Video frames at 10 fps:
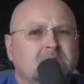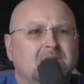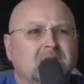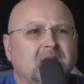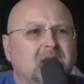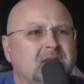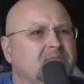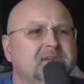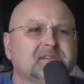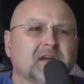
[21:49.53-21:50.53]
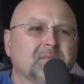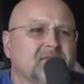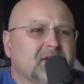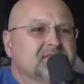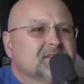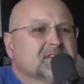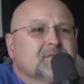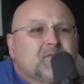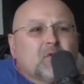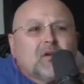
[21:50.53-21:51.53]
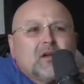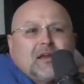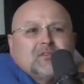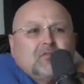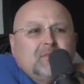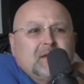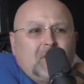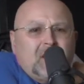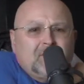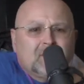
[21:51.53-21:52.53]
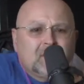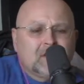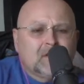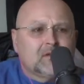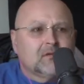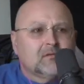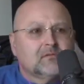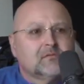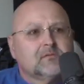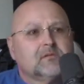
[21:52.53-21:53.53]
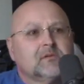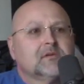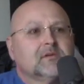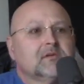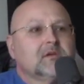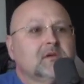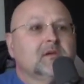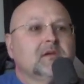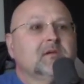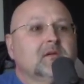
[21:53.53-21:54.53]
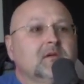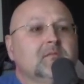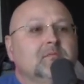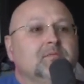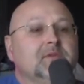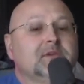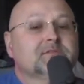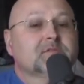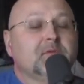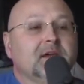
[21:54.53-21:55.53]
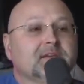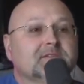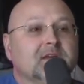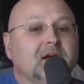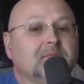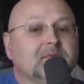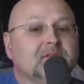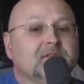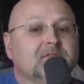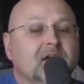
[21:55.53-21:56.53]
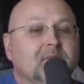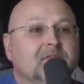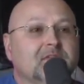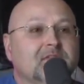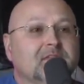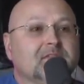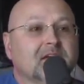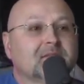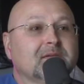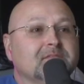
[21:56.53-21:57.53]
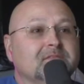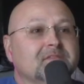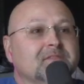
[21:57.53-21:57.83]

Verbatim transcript: and I, please stop me if I've said this before. I told my mom stop. No, just kidding. Just Please reply stop to stop receiving these text messages.